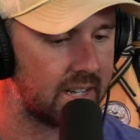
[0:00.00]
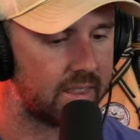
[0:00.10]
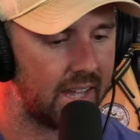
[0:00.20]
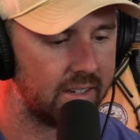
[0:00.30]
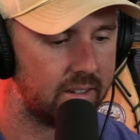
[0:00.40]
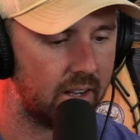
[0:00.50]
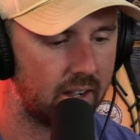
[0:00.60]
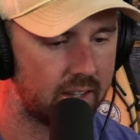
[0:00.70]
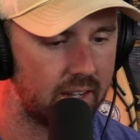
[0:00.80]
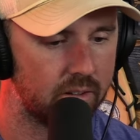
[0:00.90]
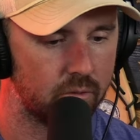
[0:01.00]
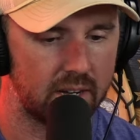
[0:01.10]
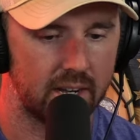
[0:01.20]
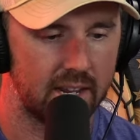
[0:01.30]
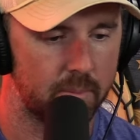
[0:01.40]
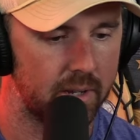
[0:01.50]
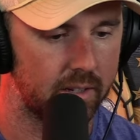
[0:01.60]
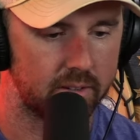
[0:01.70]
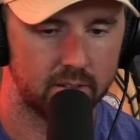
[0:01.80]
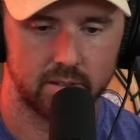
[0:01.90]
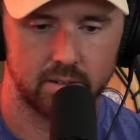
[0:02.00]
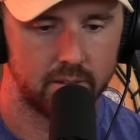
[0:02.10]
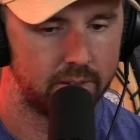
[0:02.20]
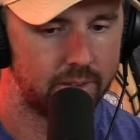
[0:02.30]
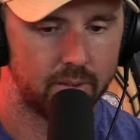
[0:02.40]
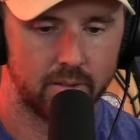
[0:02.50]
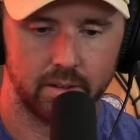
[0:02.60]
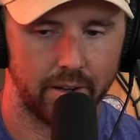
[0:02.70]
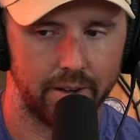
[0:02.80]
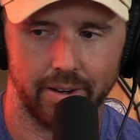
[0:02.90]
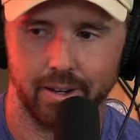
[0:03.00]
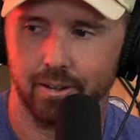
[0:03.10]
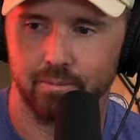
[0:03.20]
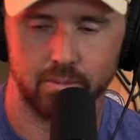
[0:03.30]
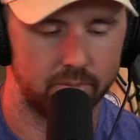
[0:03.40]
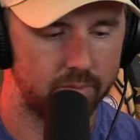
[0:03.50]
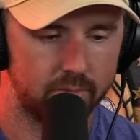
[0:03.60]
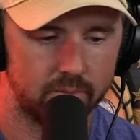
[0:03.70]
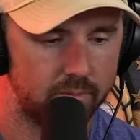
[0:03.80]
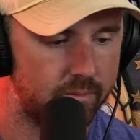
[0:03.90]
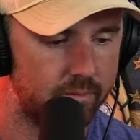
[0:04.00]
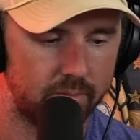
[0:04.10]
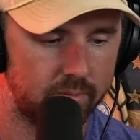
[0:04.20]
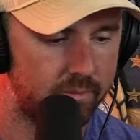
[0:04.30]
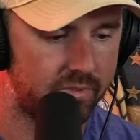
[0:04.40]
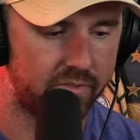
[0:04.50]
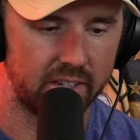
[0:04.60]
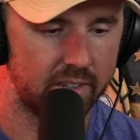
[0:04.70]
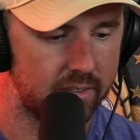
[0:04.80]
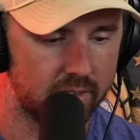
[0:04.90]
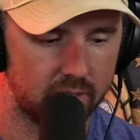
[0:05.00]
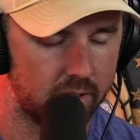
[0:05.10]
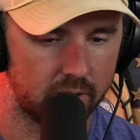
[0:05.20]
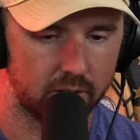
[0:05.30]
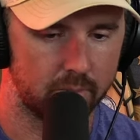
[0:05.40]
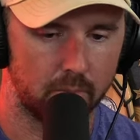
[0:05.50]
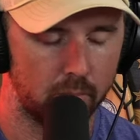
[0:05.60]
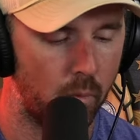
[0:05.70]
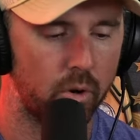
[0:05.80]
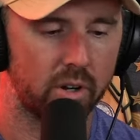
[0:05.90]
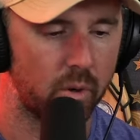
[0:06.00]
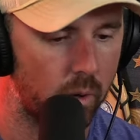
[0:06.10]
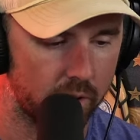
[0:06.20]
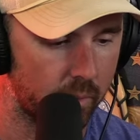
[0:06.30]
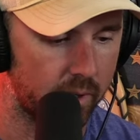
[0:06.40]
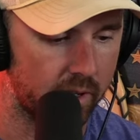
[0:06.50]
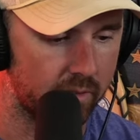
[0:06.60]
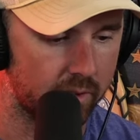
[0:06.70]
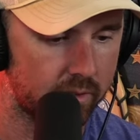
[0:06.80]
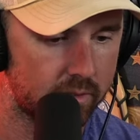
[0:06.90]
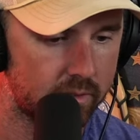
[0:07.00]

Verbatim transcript: get that duck and rename it uh Finn or morning wood or whatever.